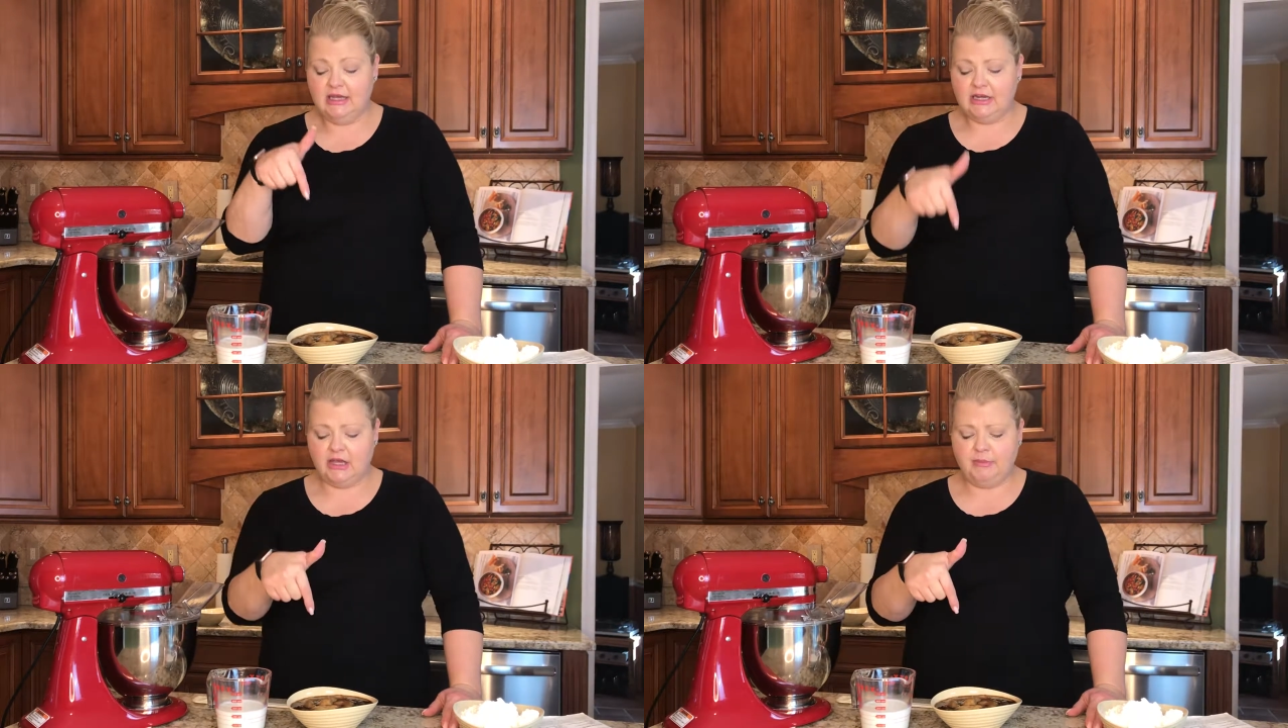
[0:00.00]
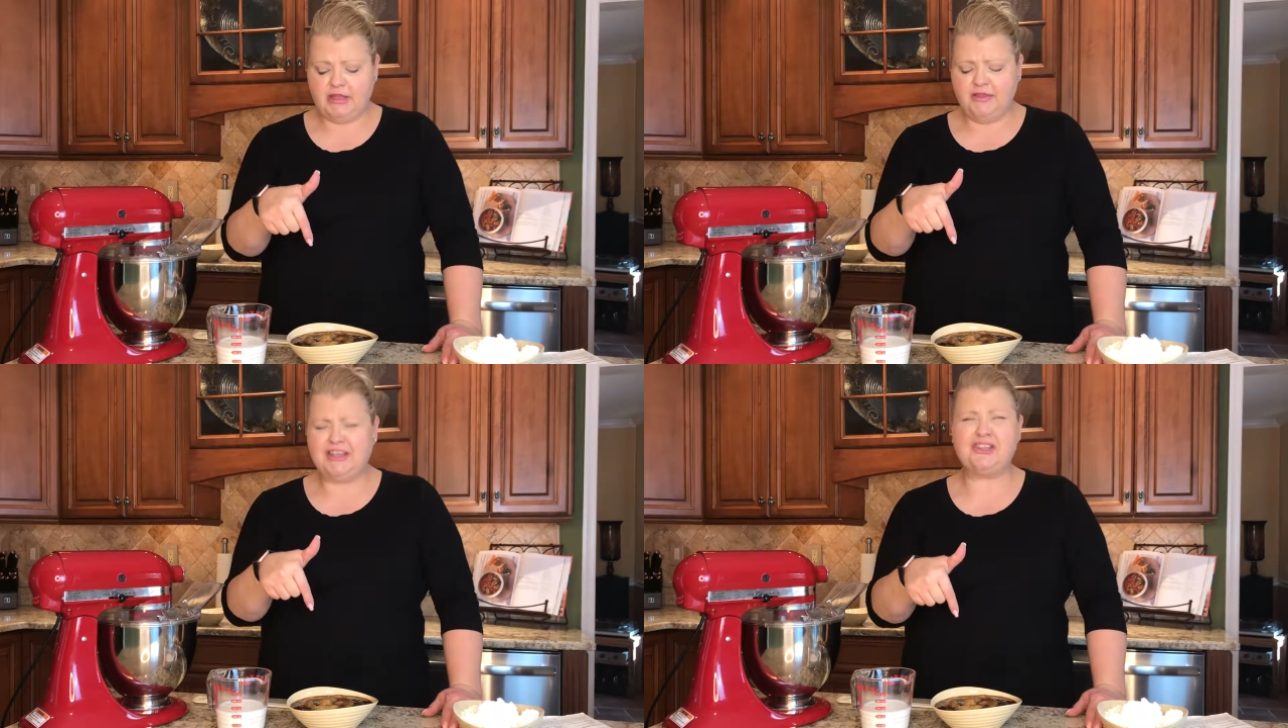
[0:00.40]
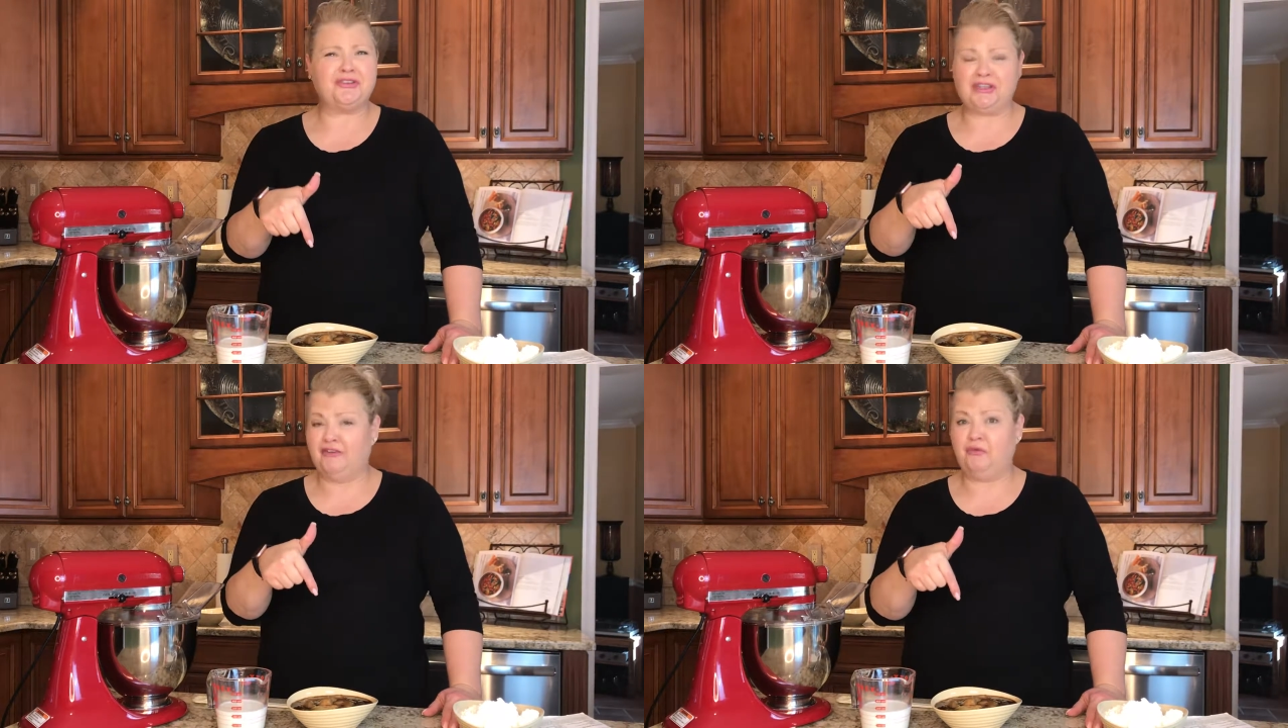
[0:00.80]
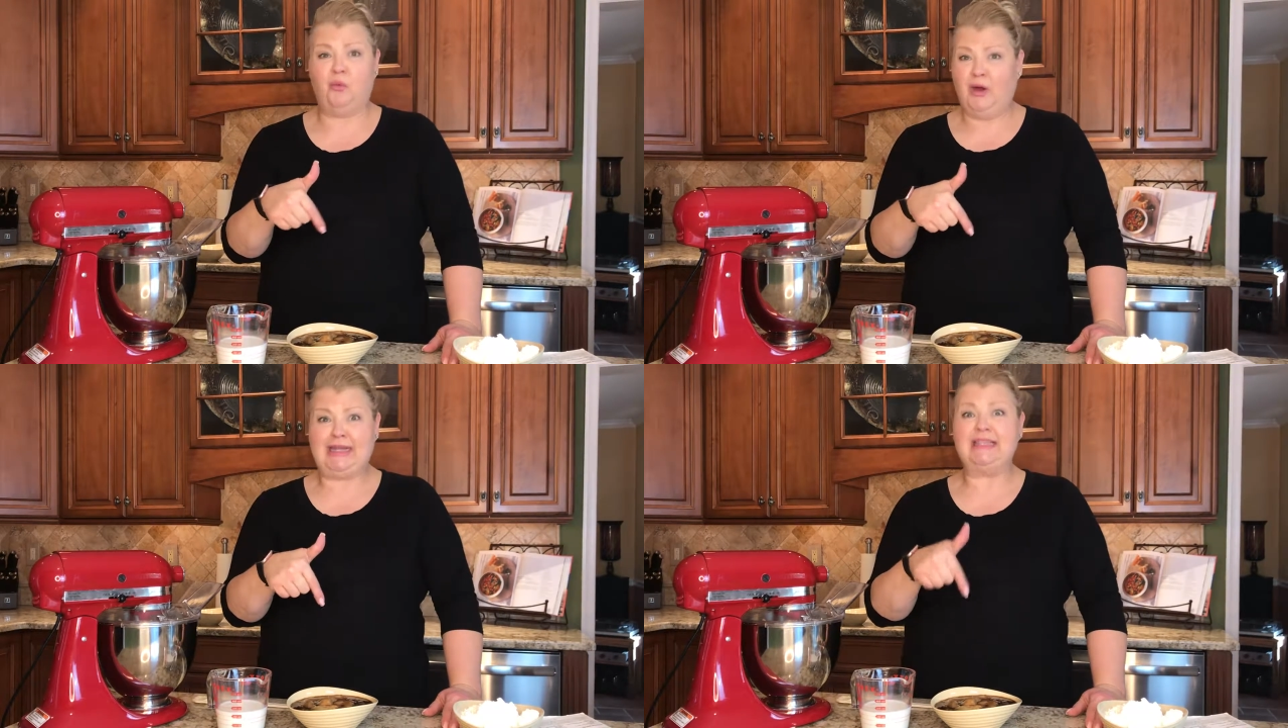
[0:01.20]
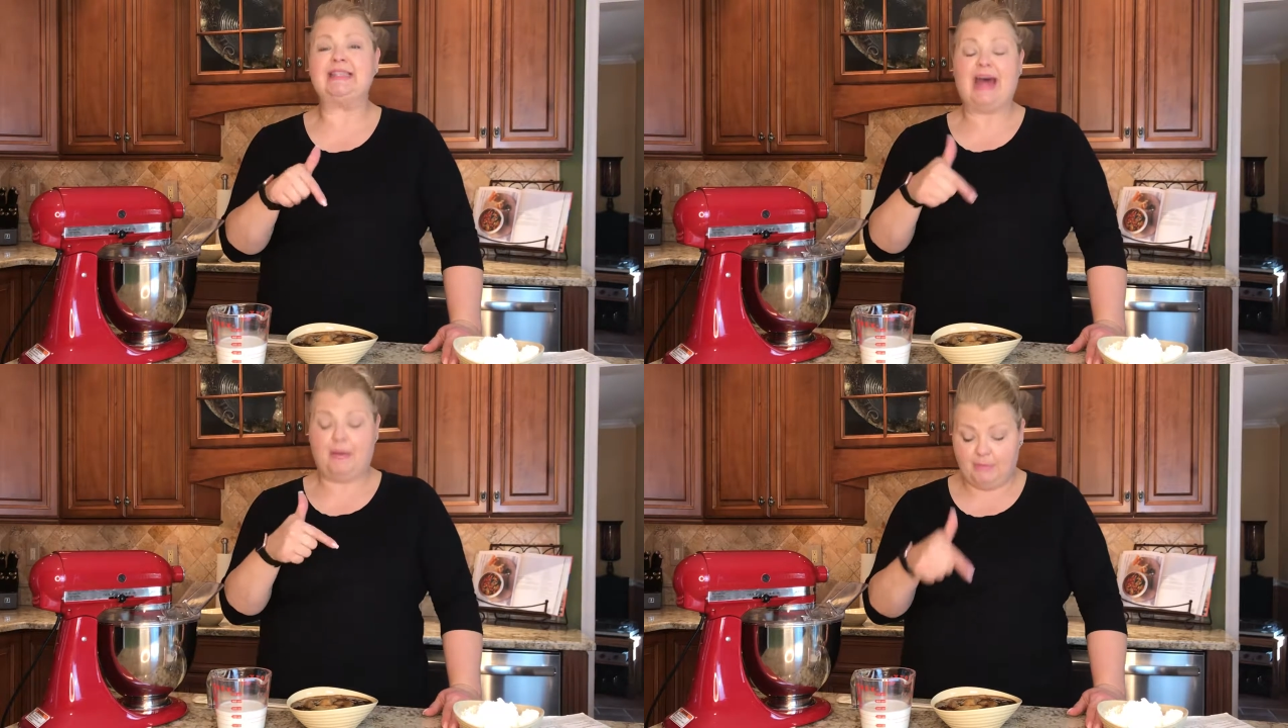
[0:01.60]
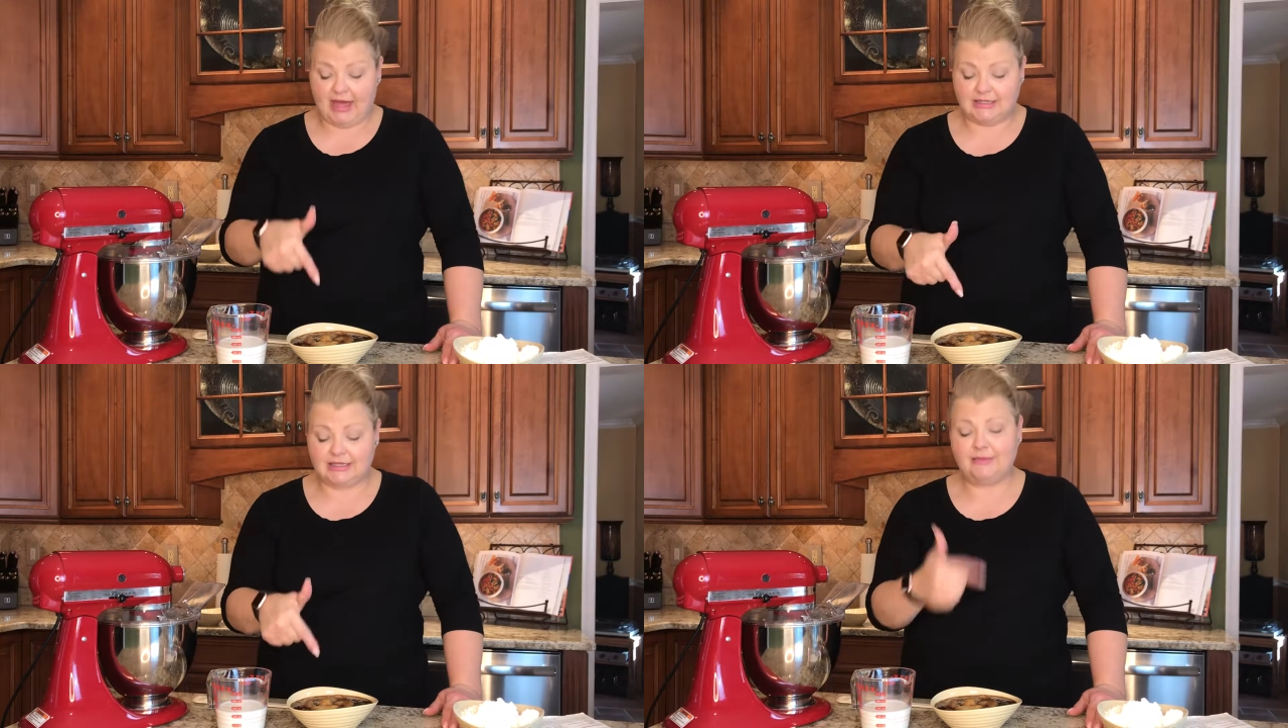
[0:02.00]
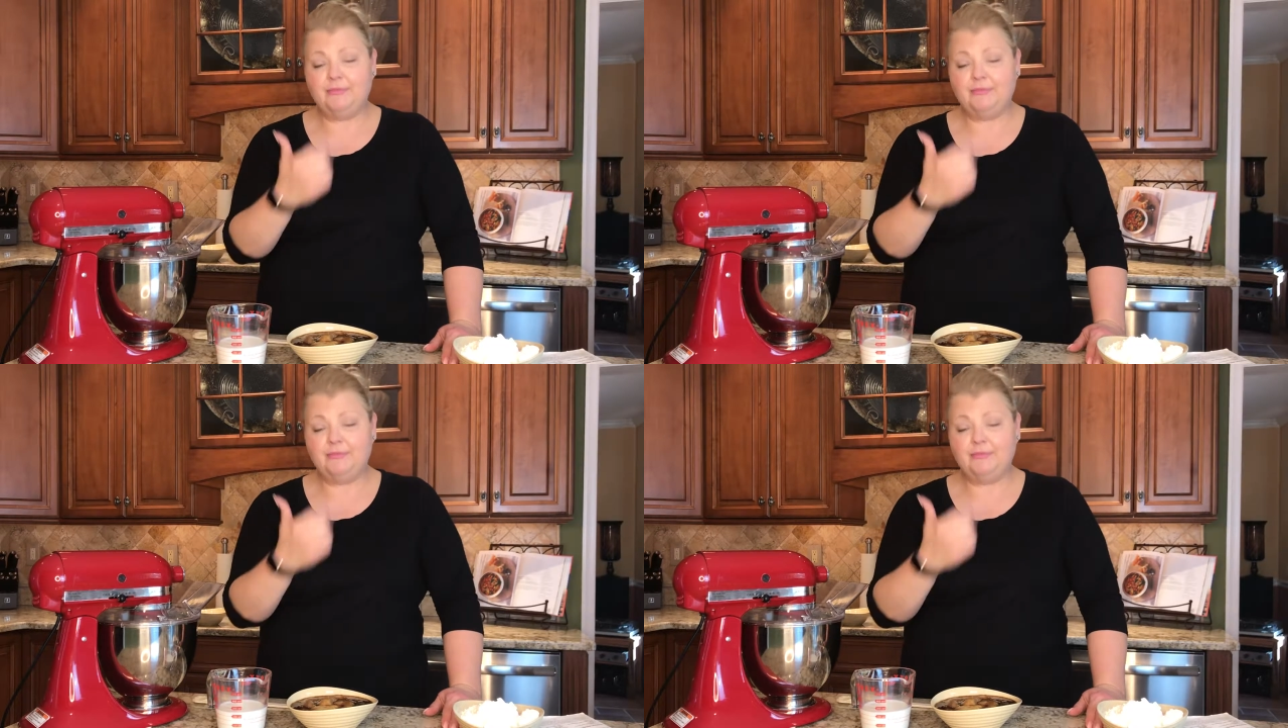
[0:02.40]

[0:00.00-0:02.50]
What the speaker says: Now you might think to yourself, what is that mess?